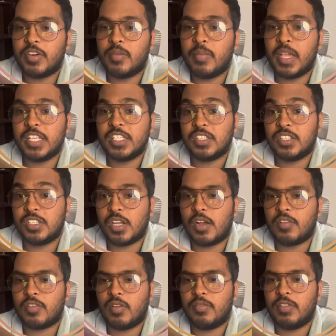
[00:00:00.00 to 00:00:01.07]
major
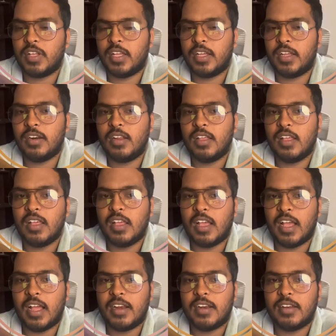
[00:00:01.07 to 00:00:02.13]
chunks of the hair,
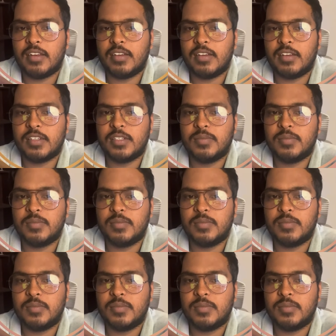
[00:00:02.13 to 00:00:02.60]
and